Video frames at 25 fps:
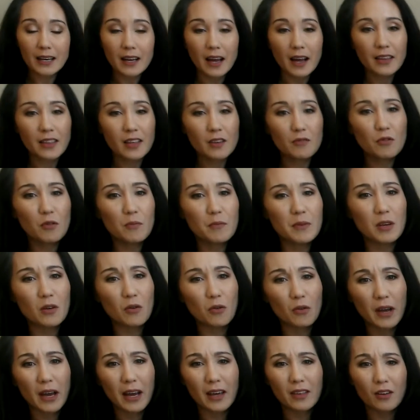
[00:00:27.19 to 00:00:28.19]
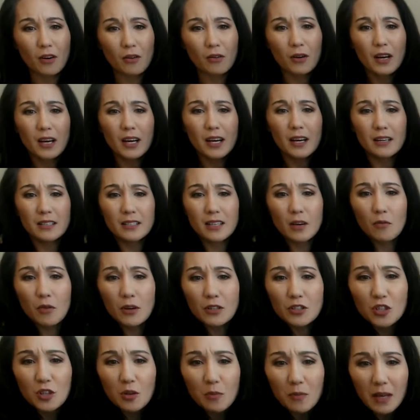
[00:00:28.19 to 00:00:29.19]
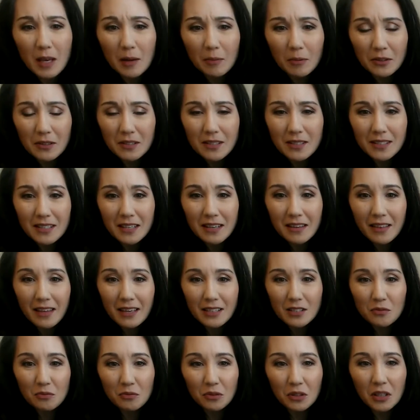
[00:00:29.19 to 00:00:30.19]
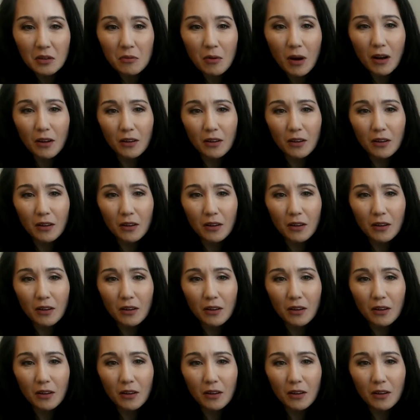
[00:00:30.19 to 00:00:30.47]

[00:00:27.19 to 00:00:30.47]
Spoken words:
I think we'll be okay though, because I want you to be able to see this really well.